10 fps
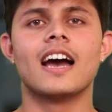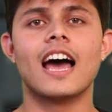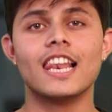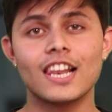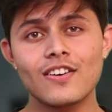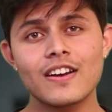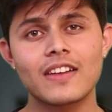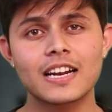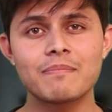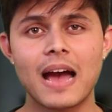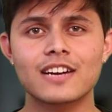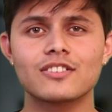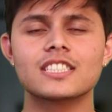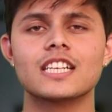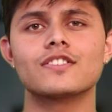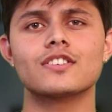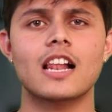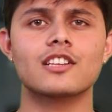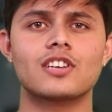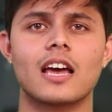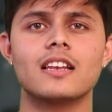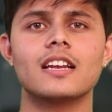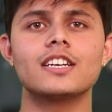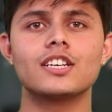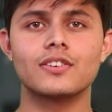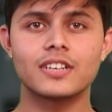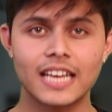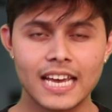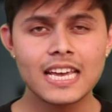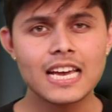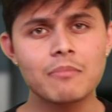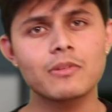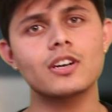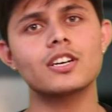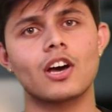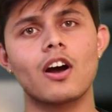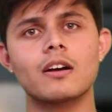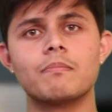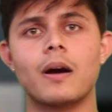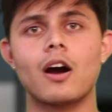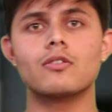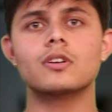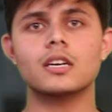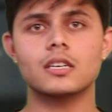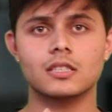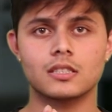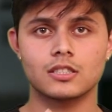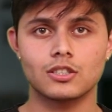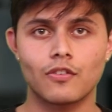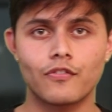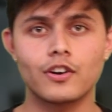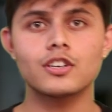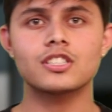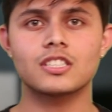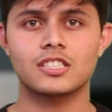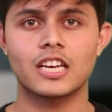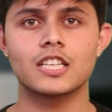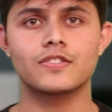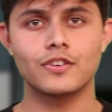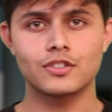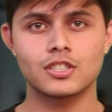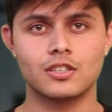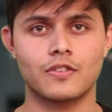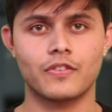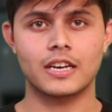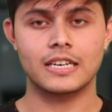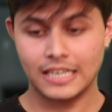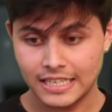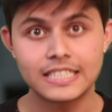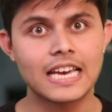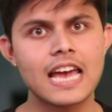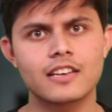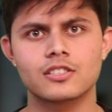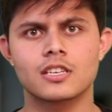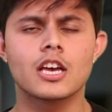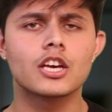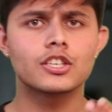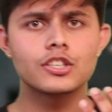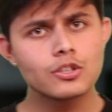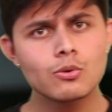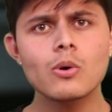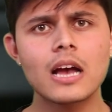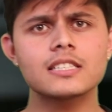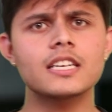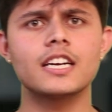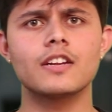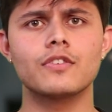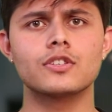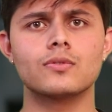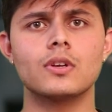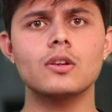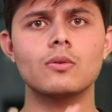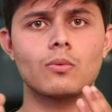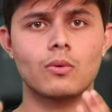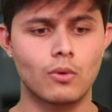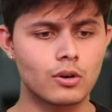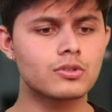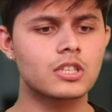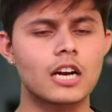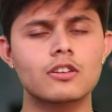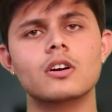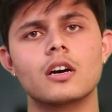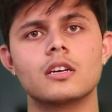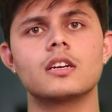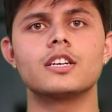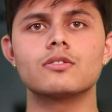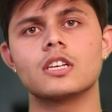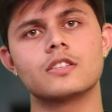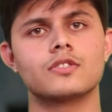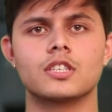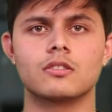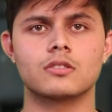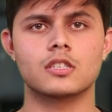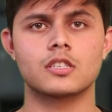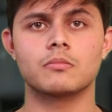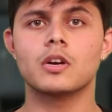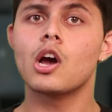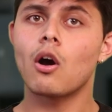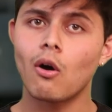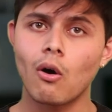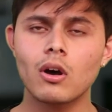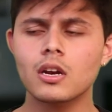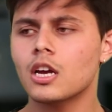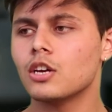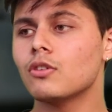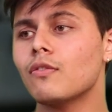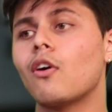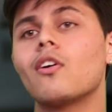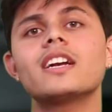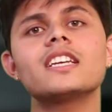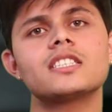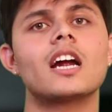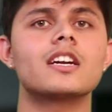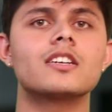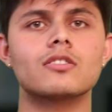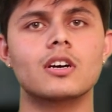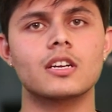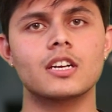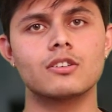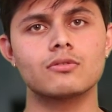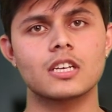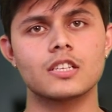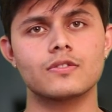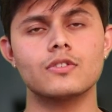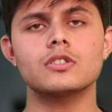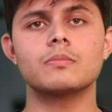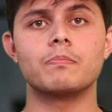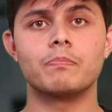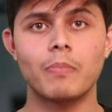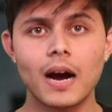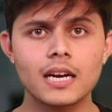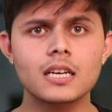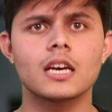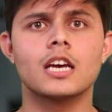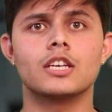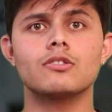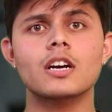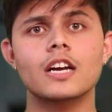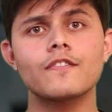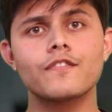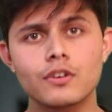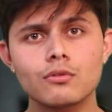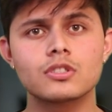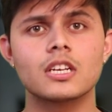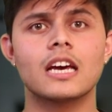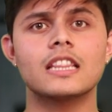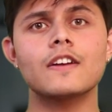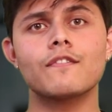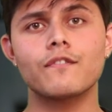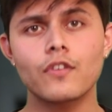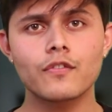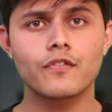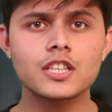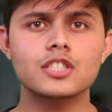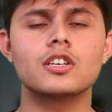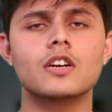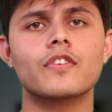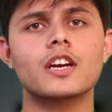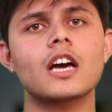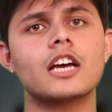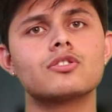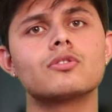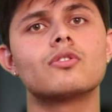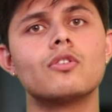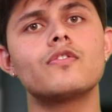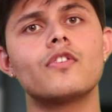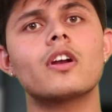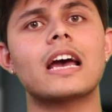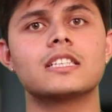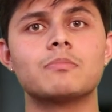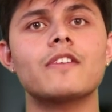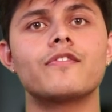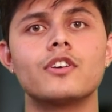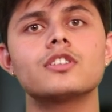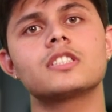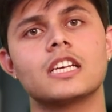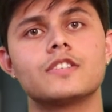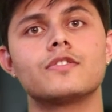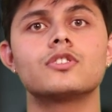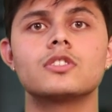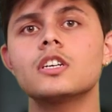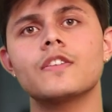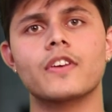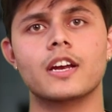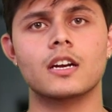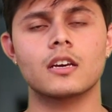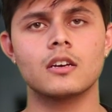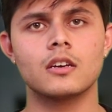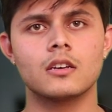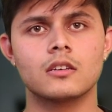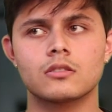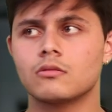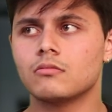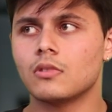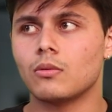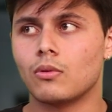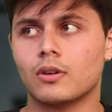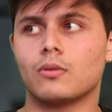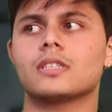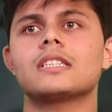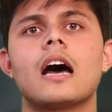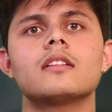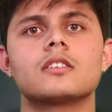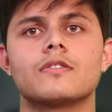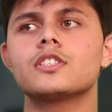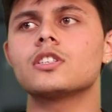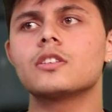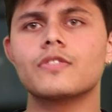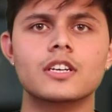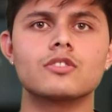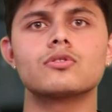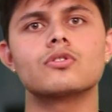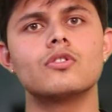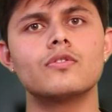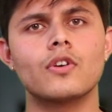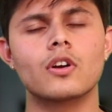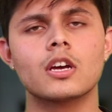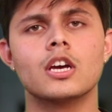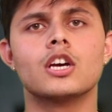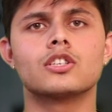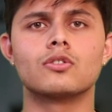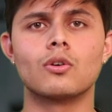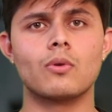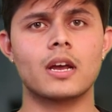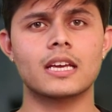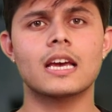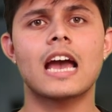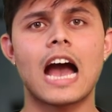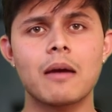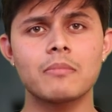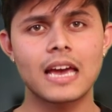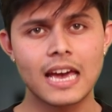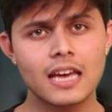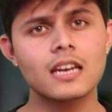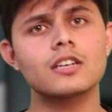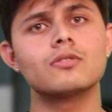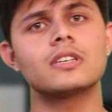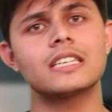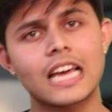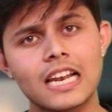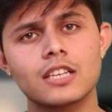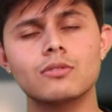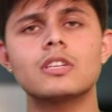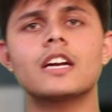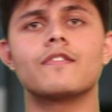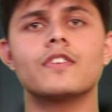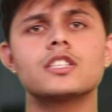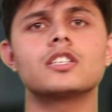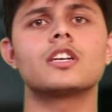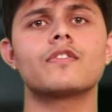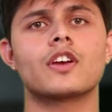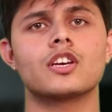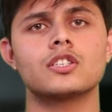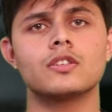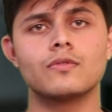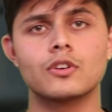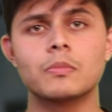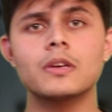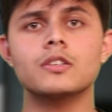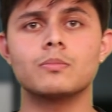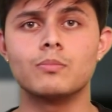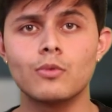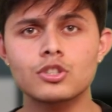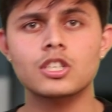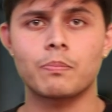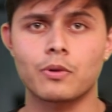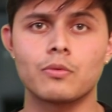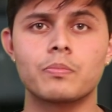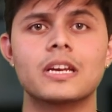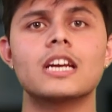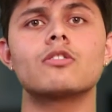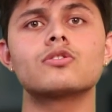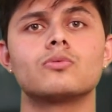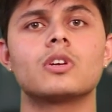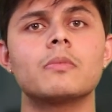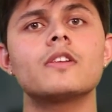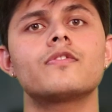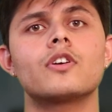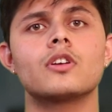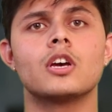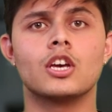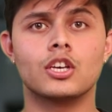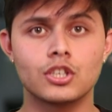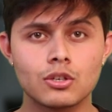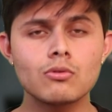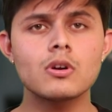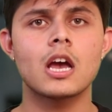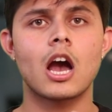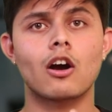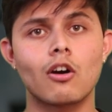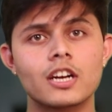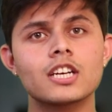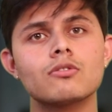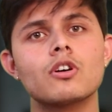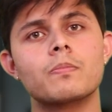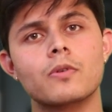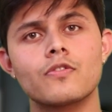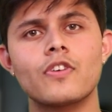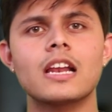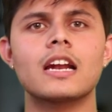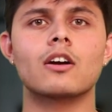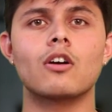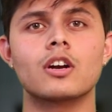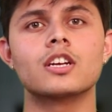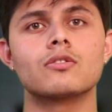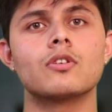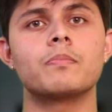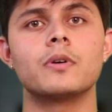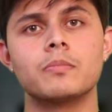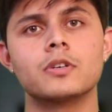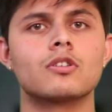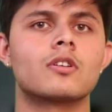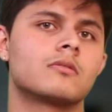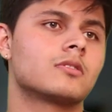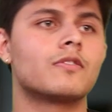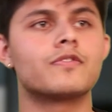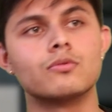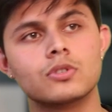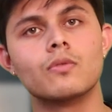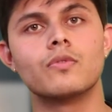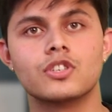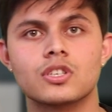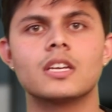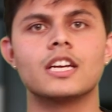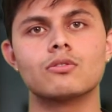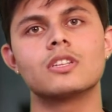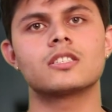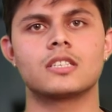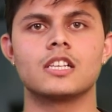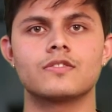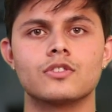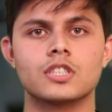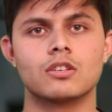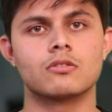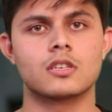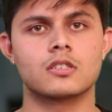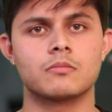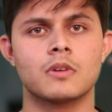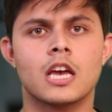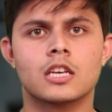Hello and welcome back to the Salesforce Hulk channel, and today I'm going to talk about your first Salesforce certificate. Yes, you as an individual want to start your career into Salesforce ecosystem, or you've already started your career into Salesforce but you're confused that for which certificate I should go for as my first Salesforce certificate. So what is the answer? Which certificate you should go for? So don't worry, I'm here to tell you that which certification would be most appropriate or suitable for you according to your profile and according to your purpose or your future vision into this Salesforce ecosystem.